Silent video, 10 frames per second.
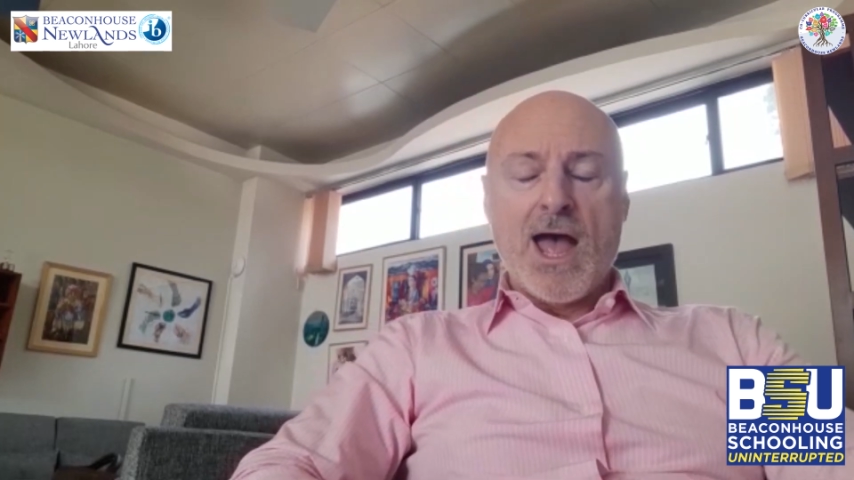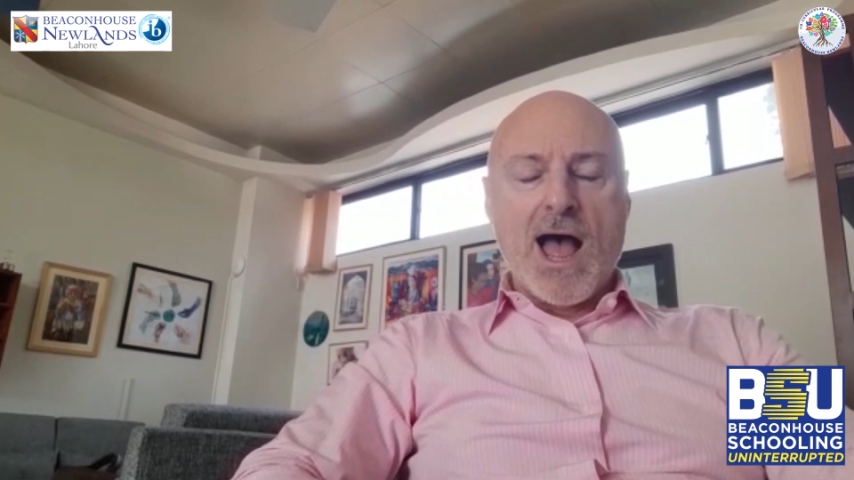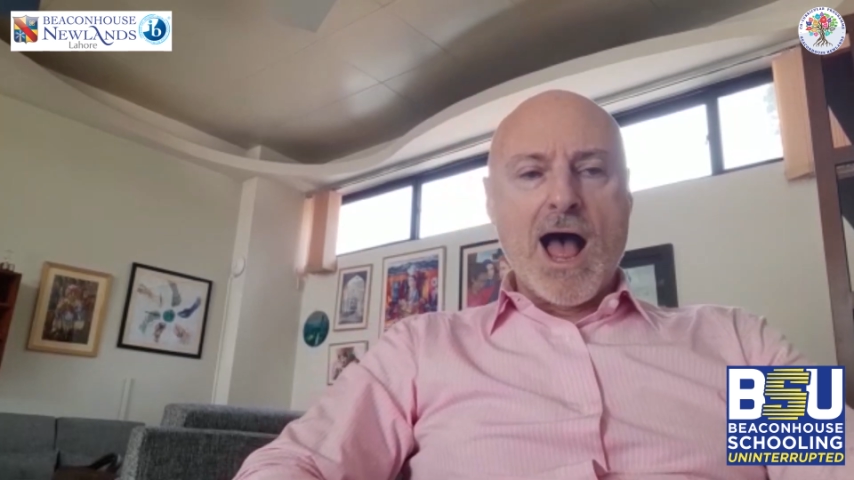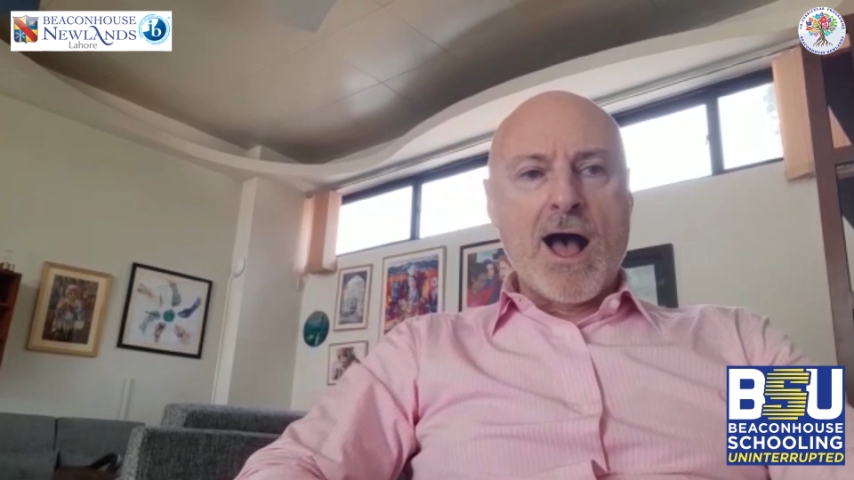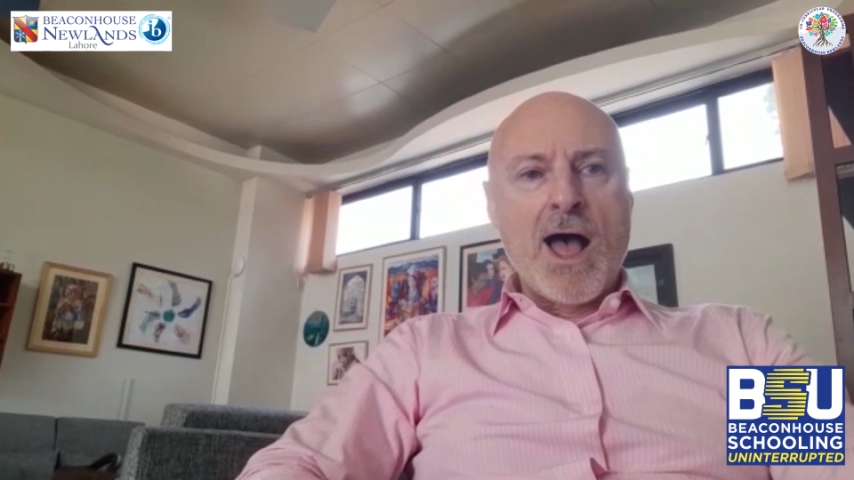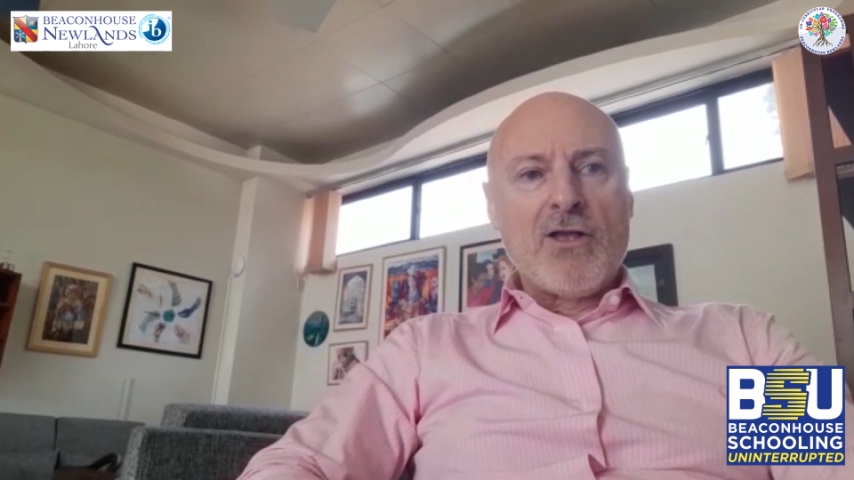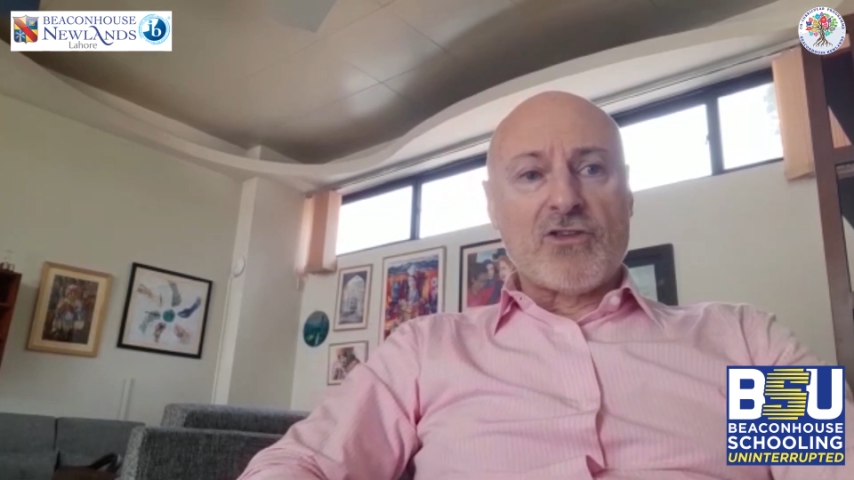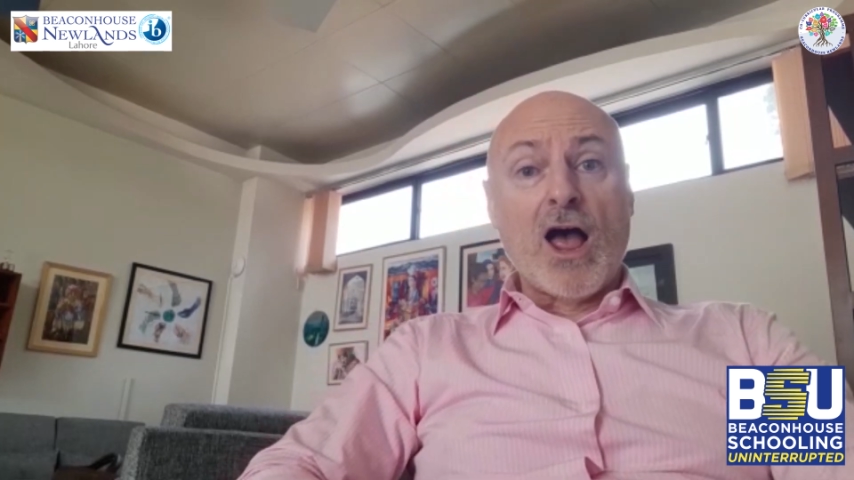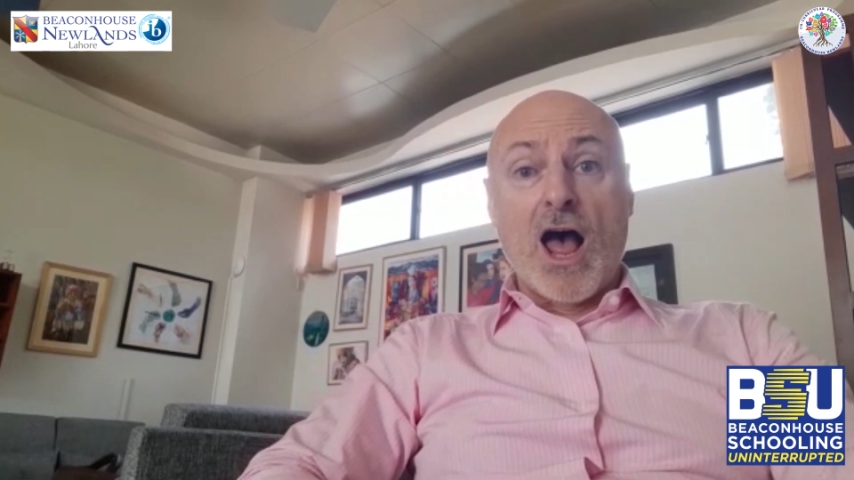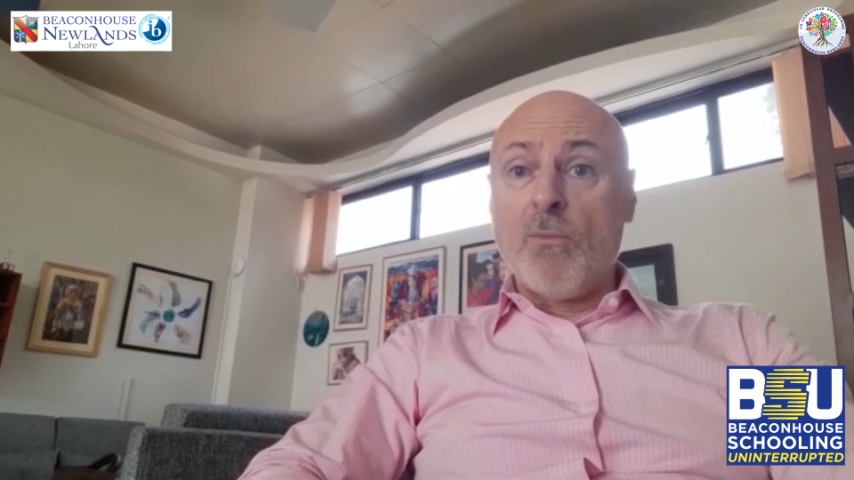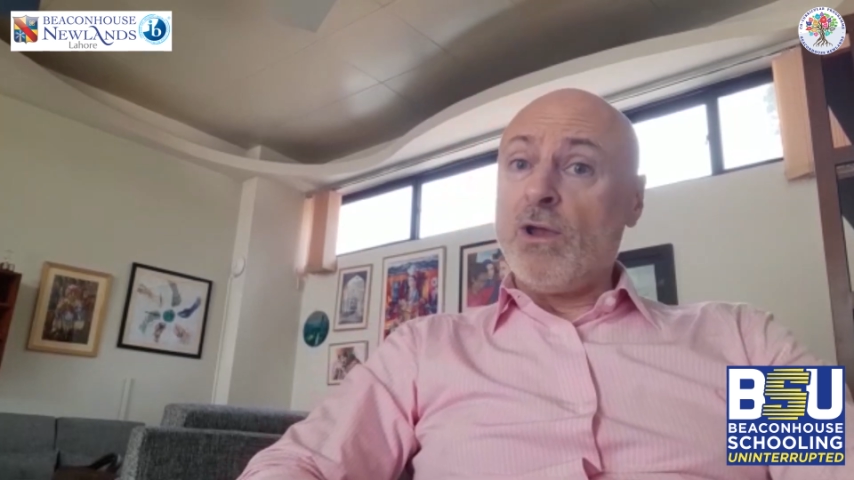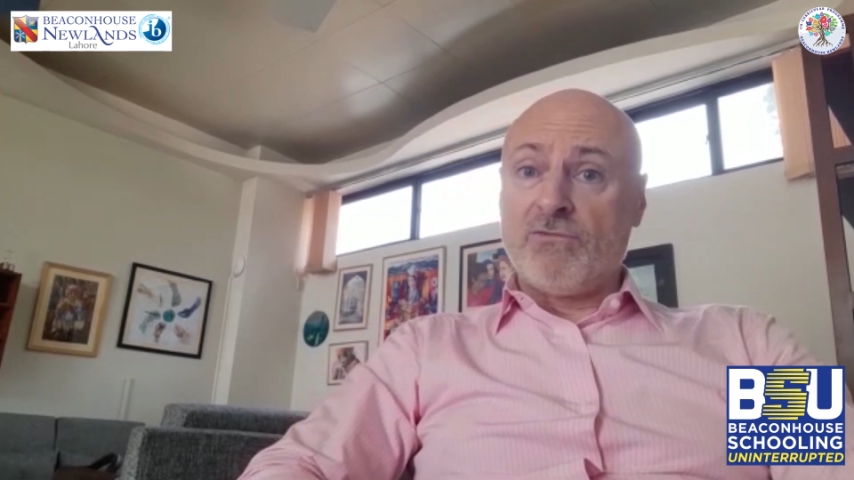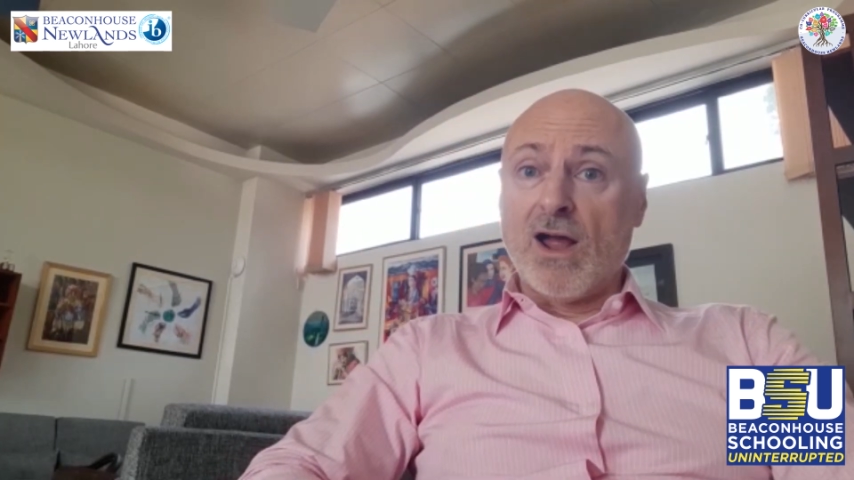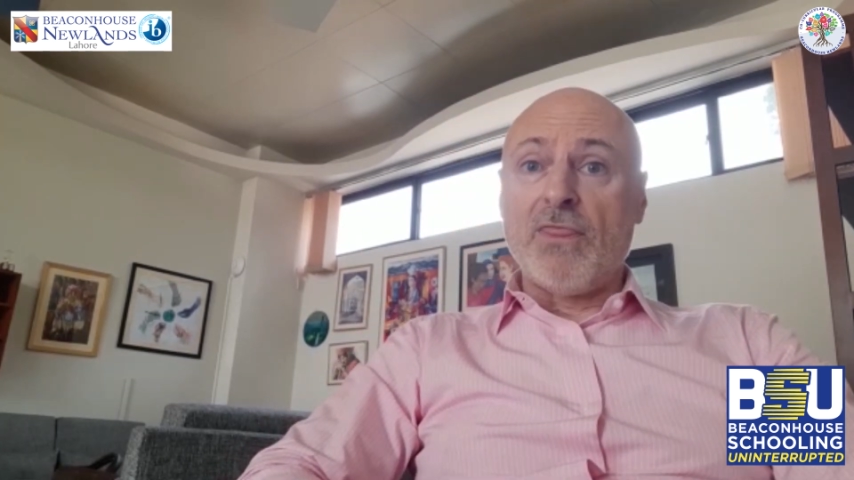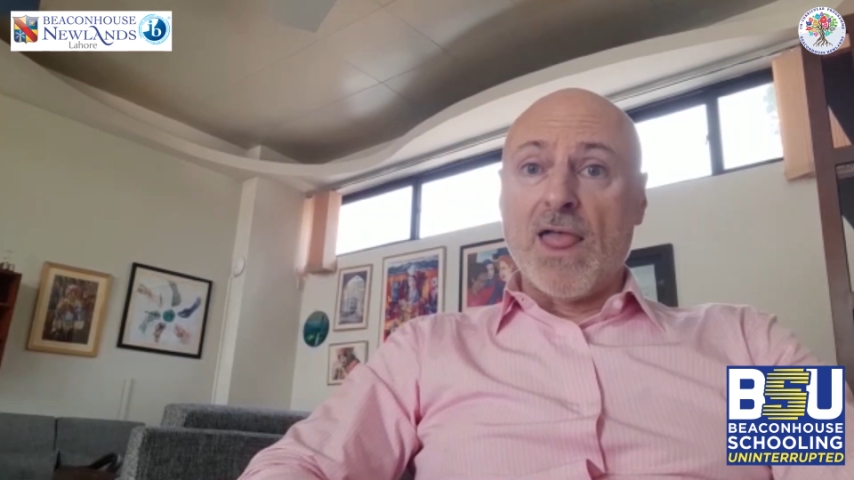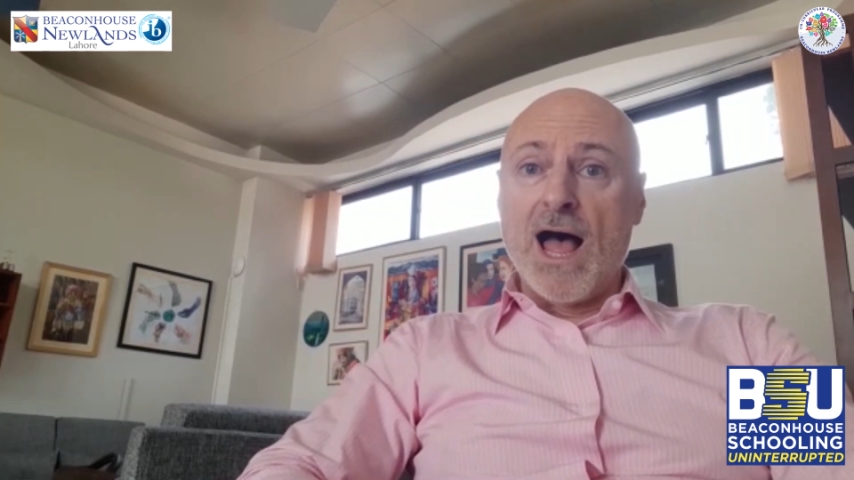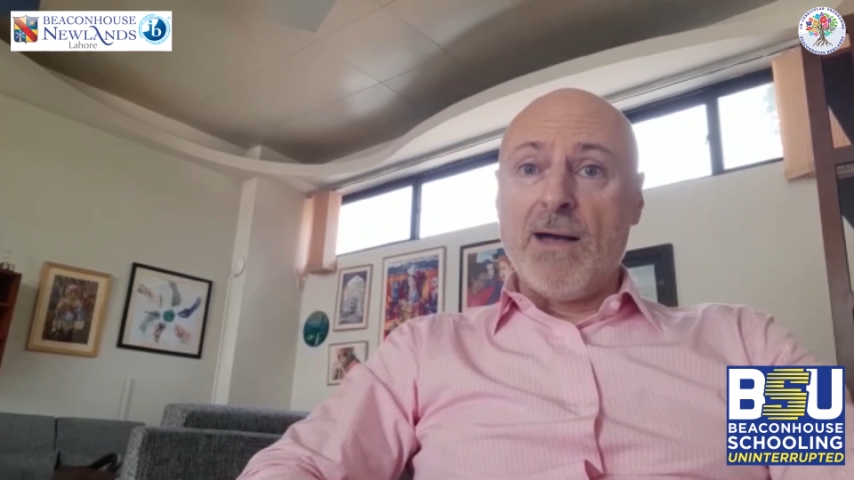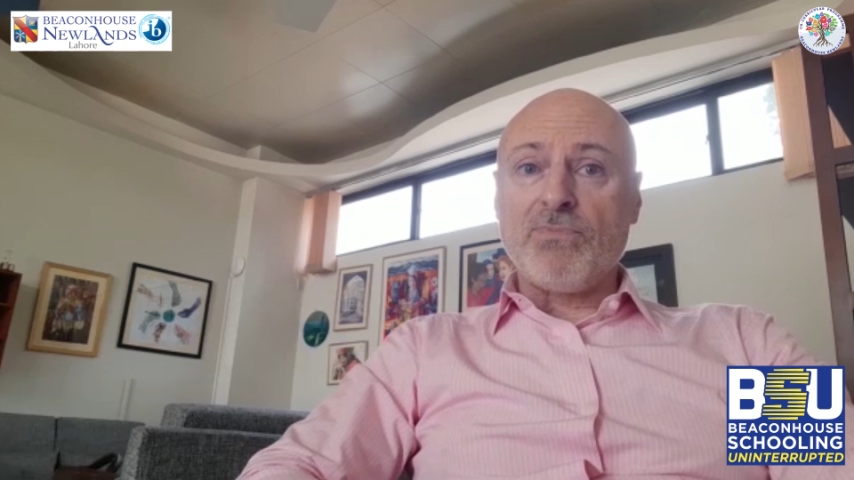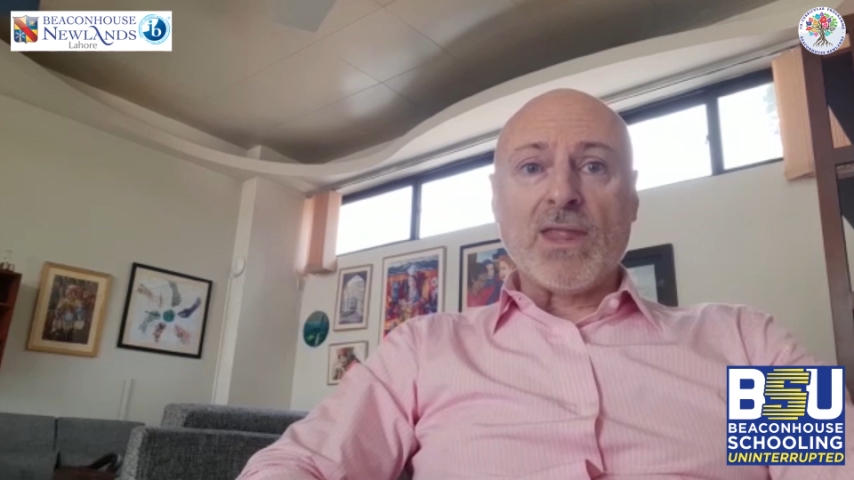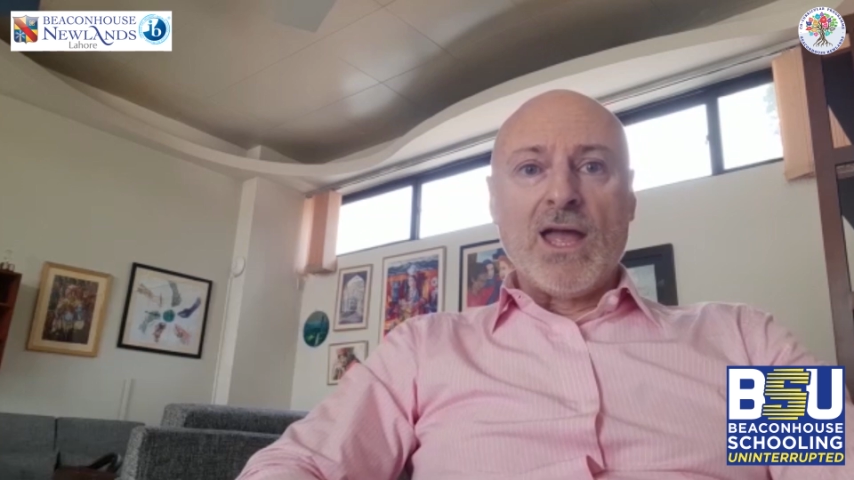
And we've done that,